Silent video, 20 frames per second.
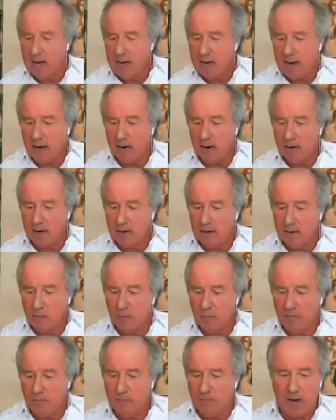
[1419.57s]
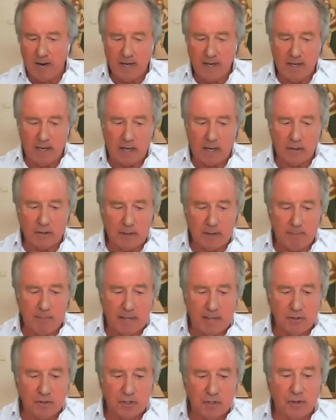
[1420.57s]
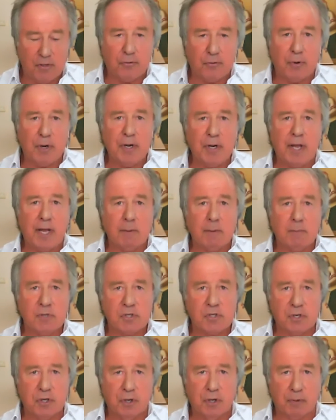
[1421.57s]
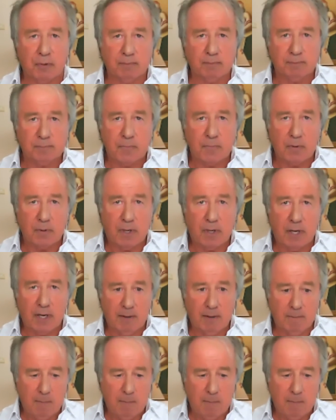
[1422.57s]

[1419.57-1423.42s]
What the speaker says: Now, finally, I'm going to mention 3 names to you, okay?